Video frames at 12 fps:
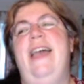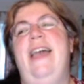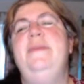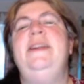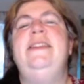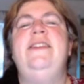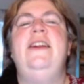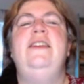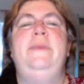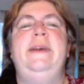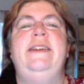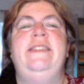I mean, it's not
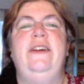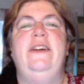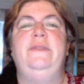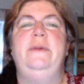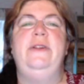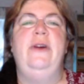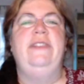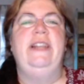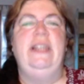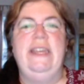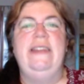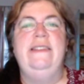as big a deal as when you have
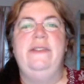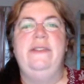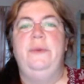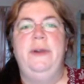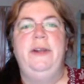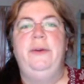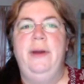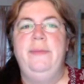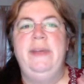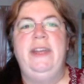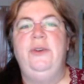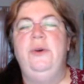little kids and they're running around
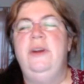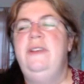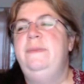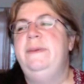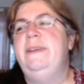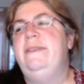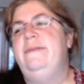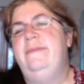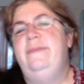making noise, but,